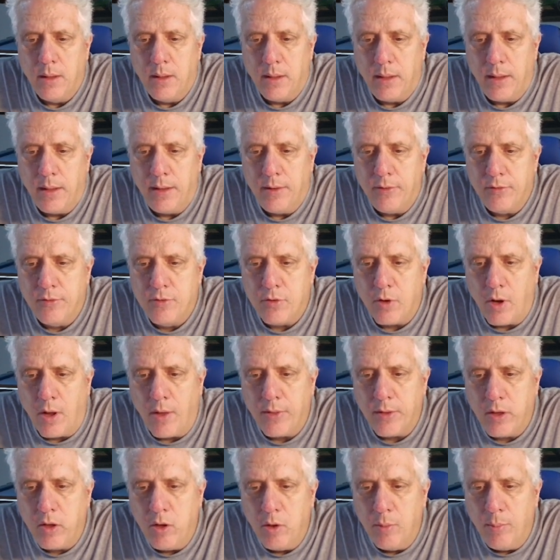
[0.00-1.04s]
is draw the
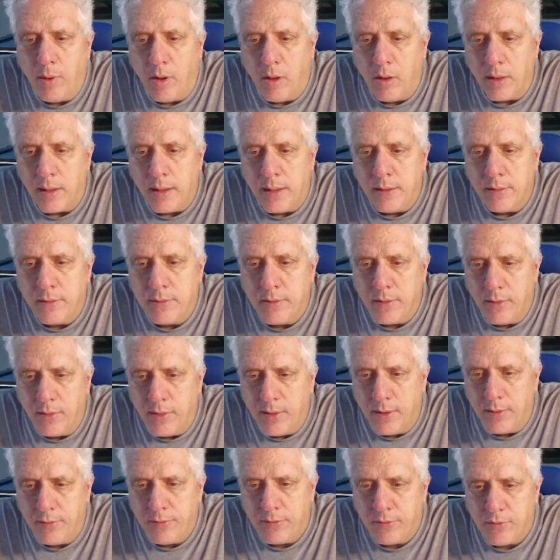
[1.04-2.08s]
cue ball into
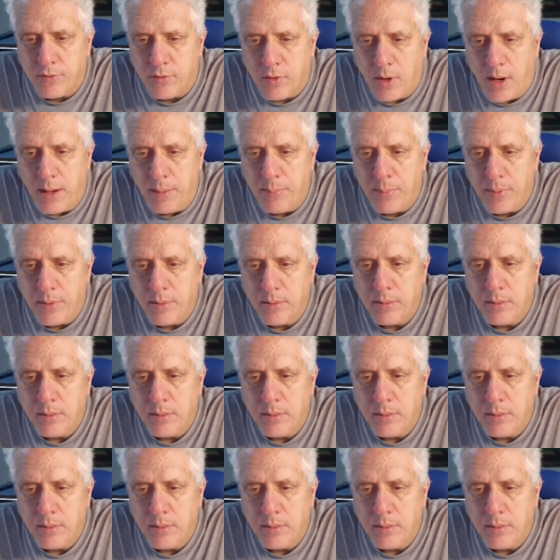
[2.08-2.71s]
this stripe,